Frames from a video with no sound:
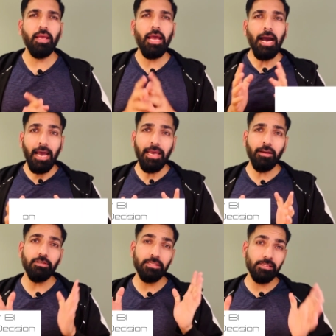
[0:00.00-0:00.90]
I
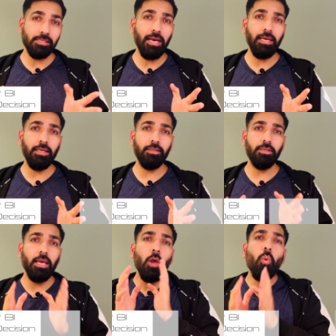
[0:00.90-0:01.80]
have designed
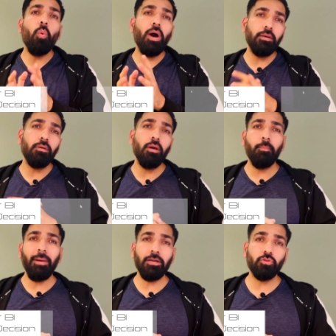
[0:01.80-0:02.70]
one
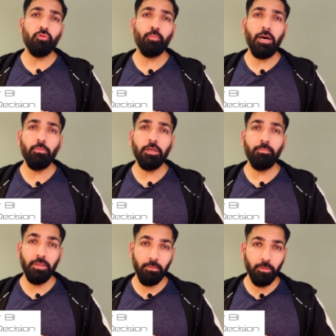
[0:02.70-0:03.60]
Microsoft Power BI
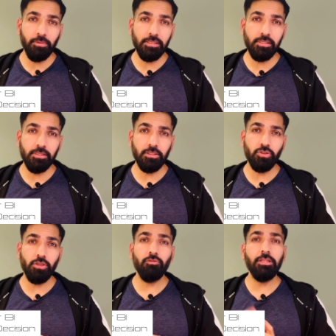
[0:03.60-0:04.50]
Premium decision
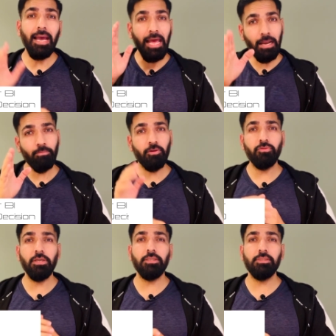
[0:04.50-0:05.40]
tree. With the help of
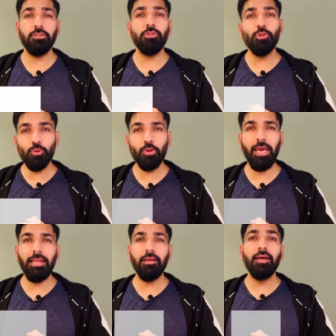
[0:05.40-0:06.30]
this, you
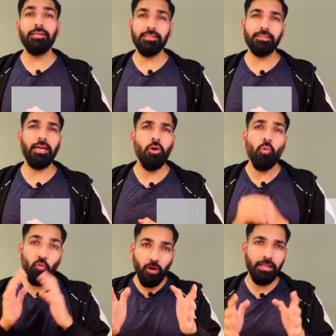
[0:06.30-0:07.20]
can decide
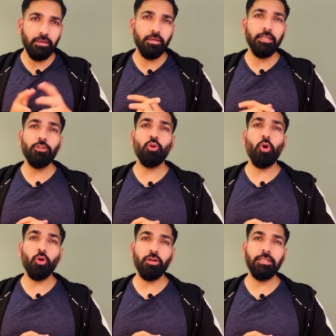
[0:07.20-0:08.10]
whether in your
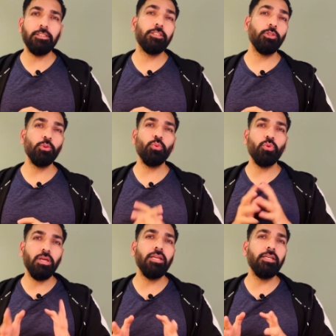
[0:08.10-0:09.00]
organization you
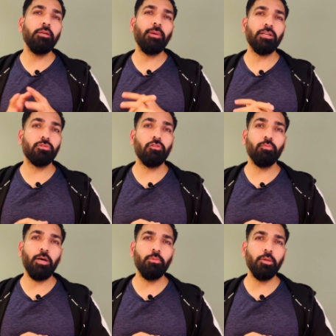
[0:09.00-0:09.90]
really need Microsoft
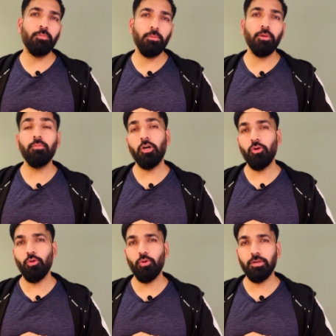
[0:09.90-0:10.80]
Power BI Premium or
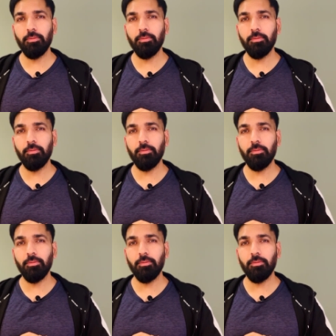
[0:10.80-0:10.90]
not.